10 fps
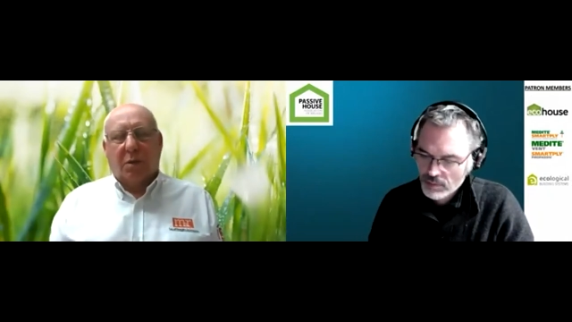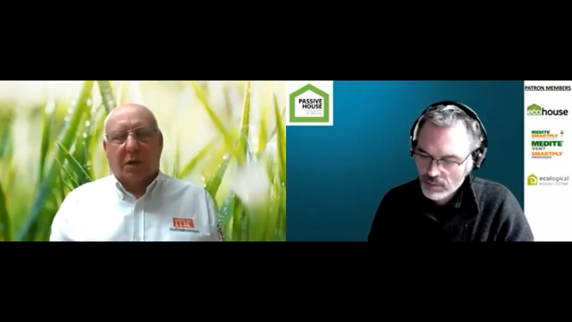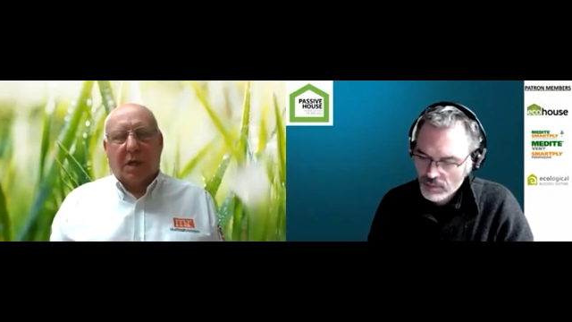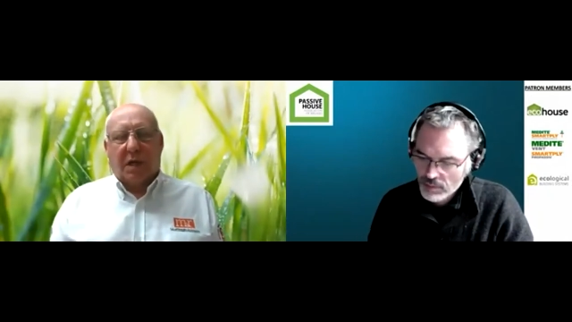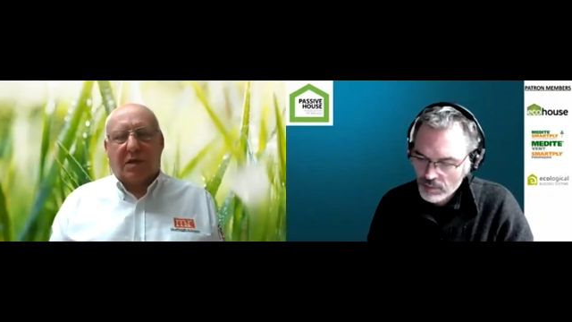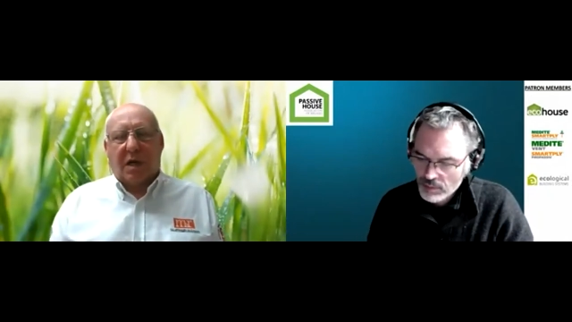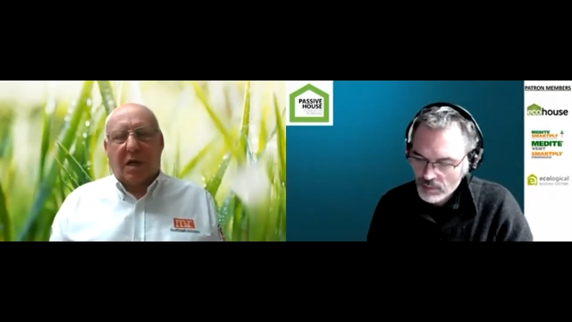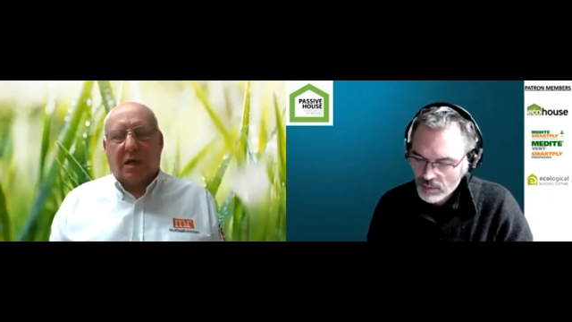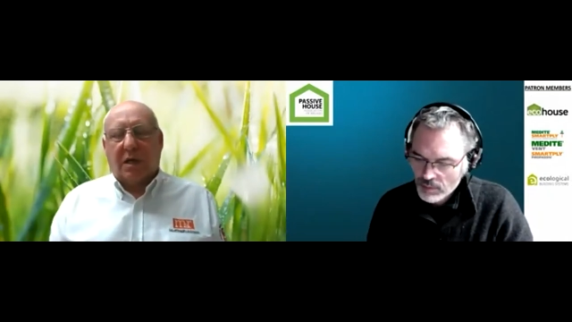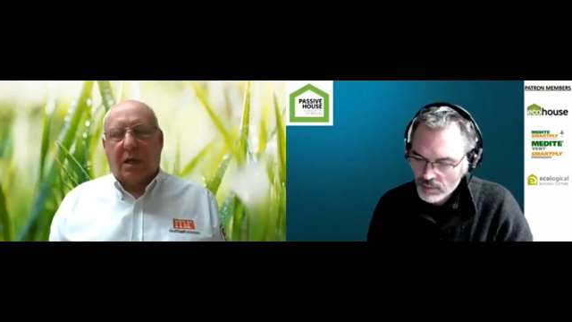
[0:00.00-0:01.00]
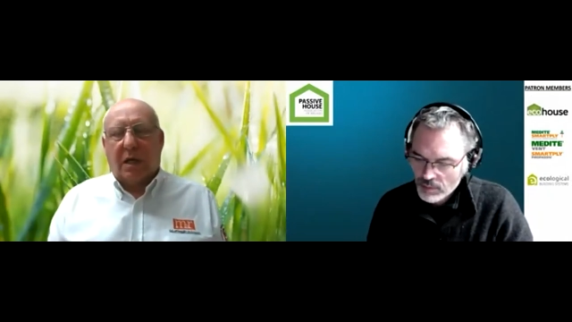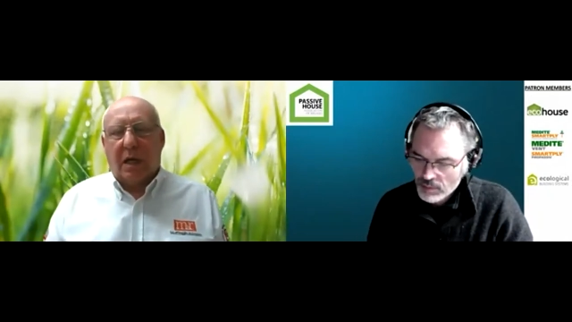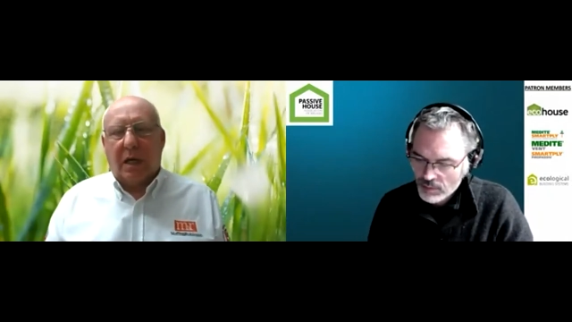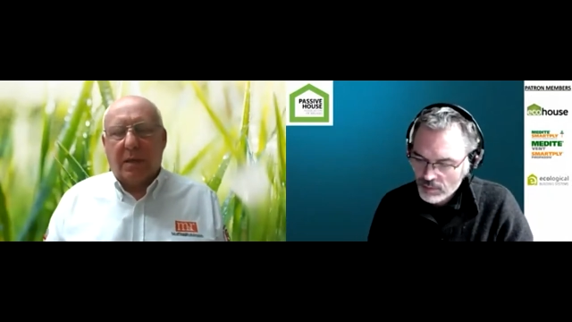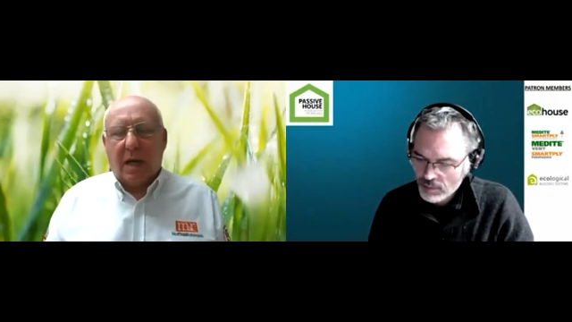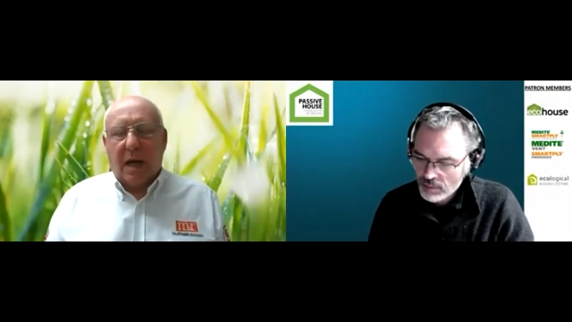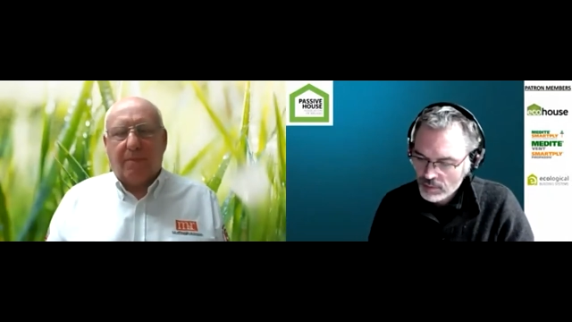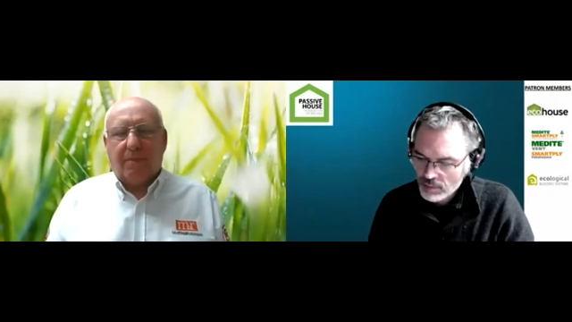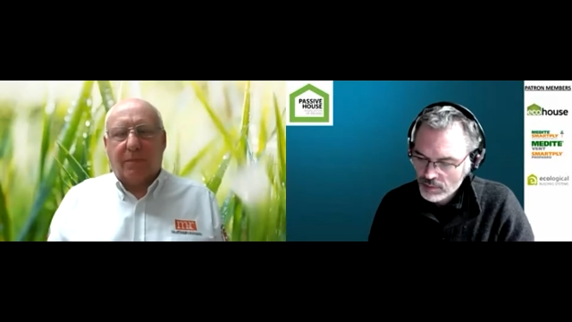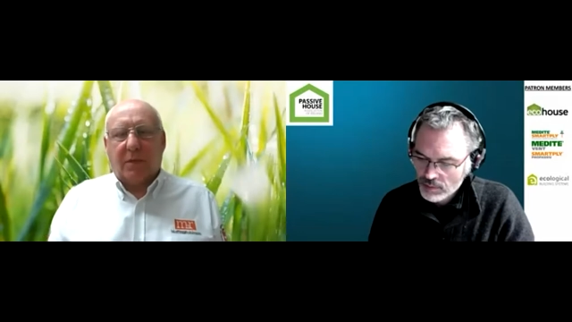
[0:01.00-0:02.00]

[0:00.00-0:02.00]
Speaker 1: but it certainly um,